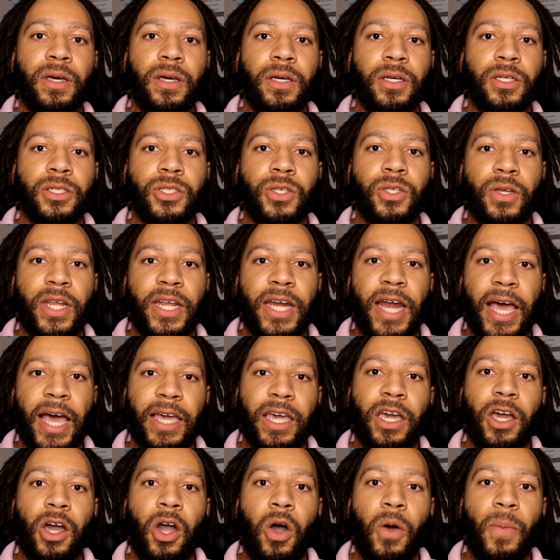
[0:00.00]
so that I
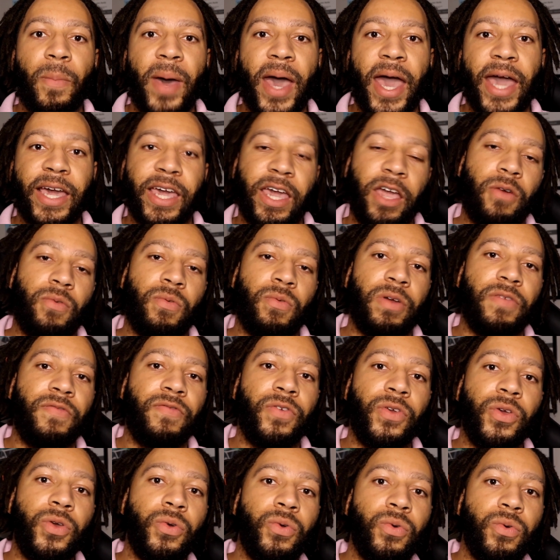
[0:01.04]
can go back and
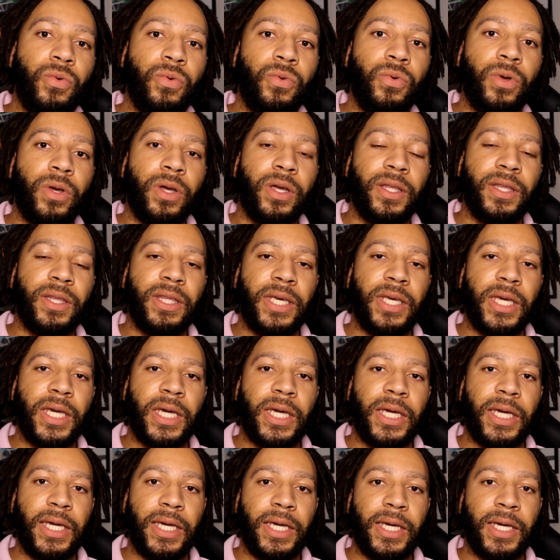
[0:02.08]
review
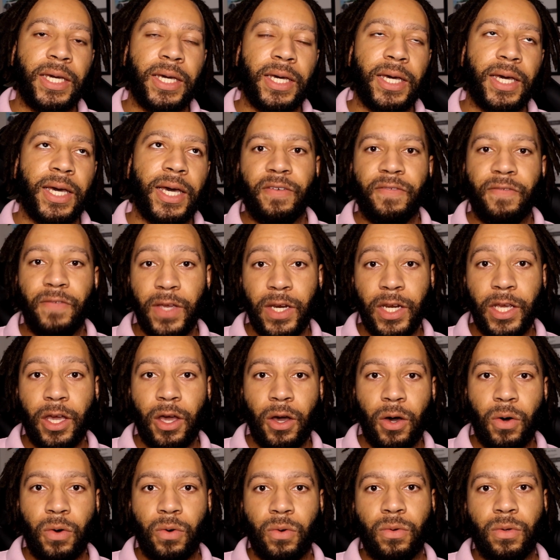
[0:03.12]
the
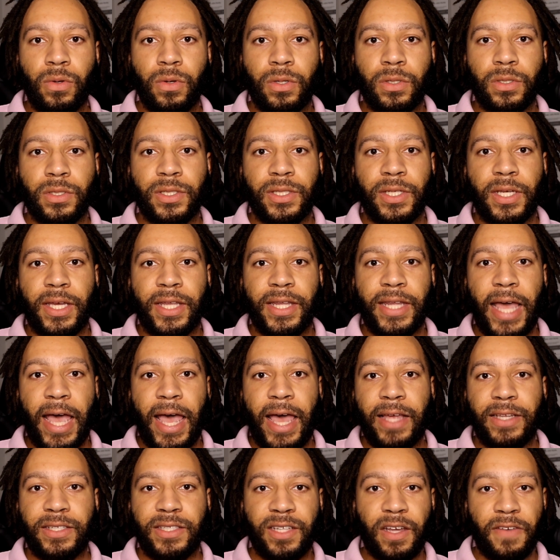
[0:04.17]
video
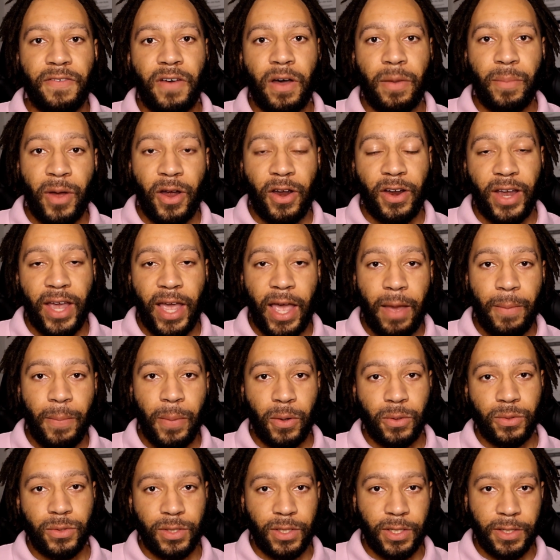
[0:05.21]
that Stefan Merrick had
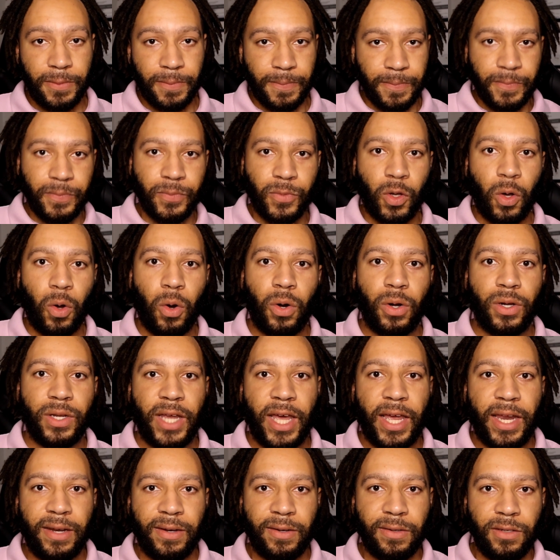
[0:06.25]
posted, or
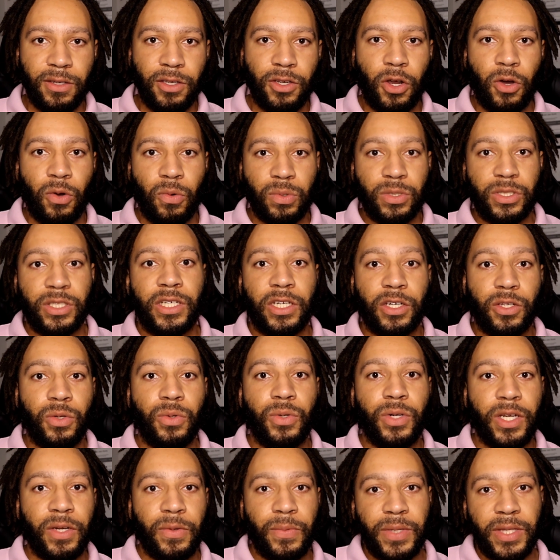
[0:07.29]
that, was
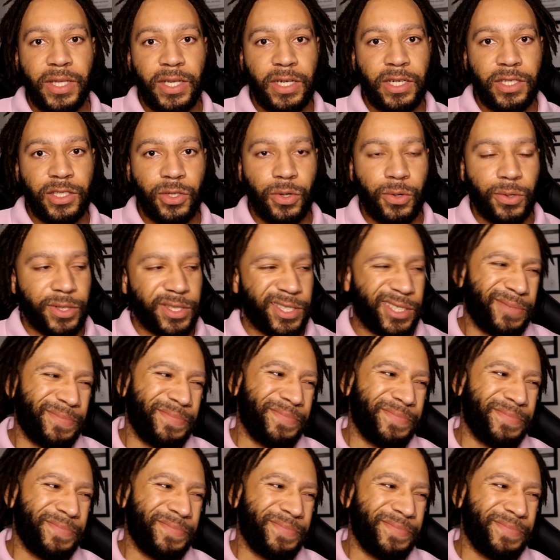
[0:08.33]
included within his course.